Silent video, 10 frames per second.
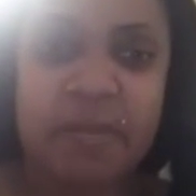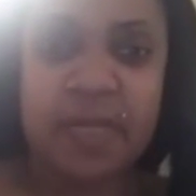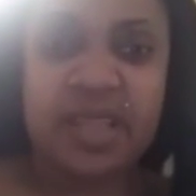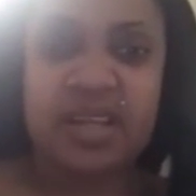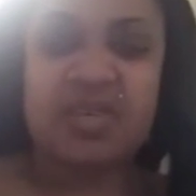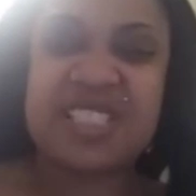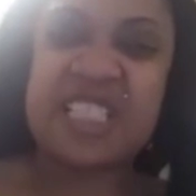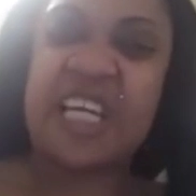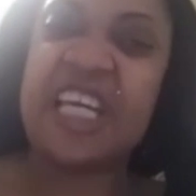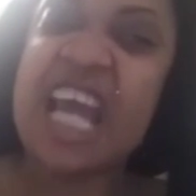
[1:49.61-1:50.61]
Or
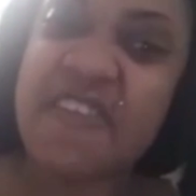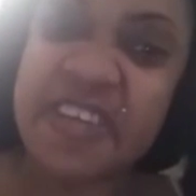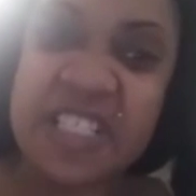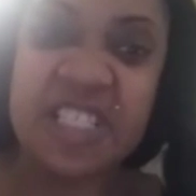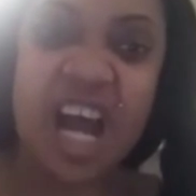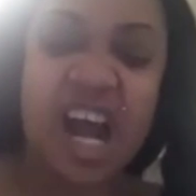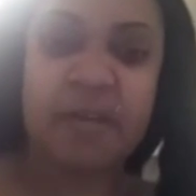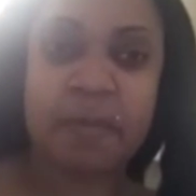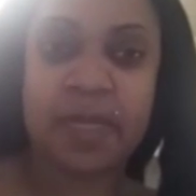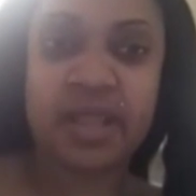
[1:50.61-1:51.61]
scavenger.
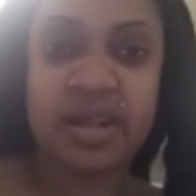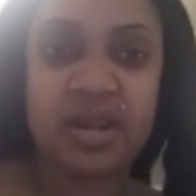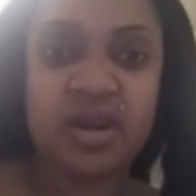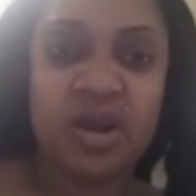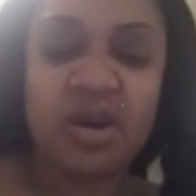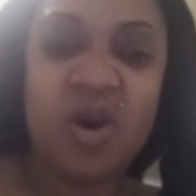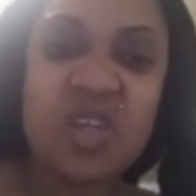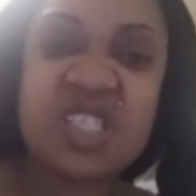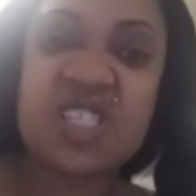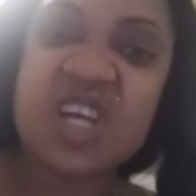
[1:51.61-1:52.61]
Or
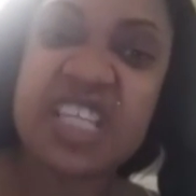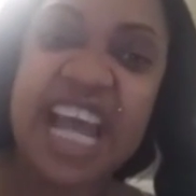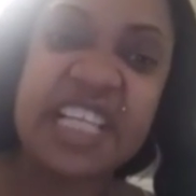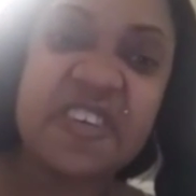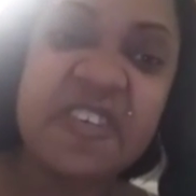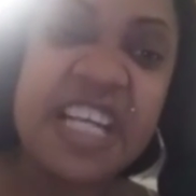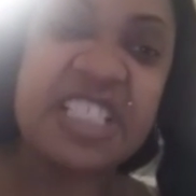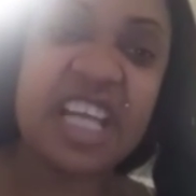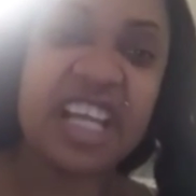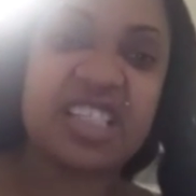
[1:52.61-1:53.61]
society
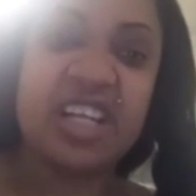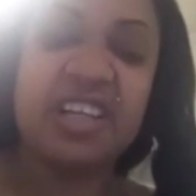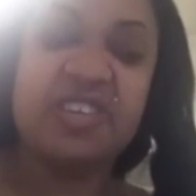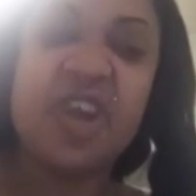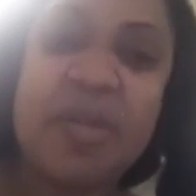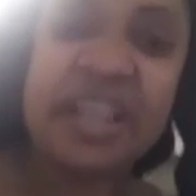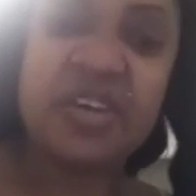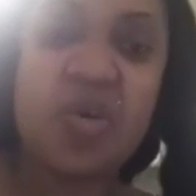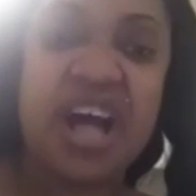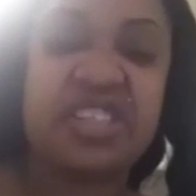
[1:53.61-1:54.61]
reject. Nobody no
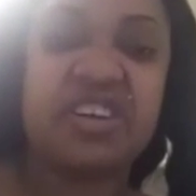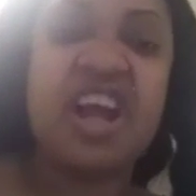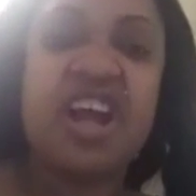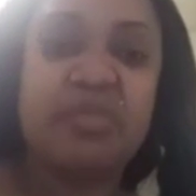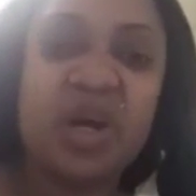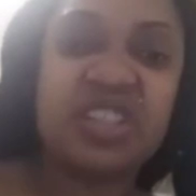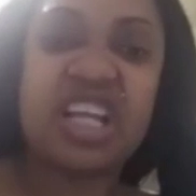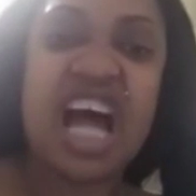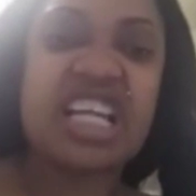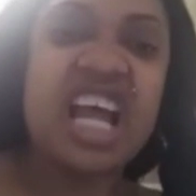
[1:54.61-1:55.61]
want your blood clot.
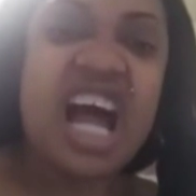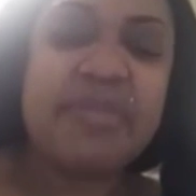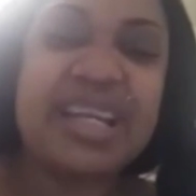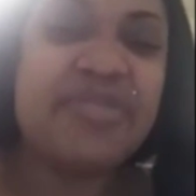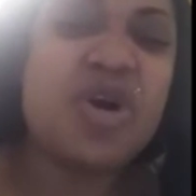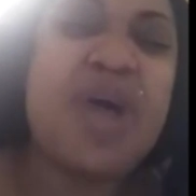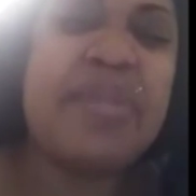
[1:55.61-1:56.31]
I mean, know why me they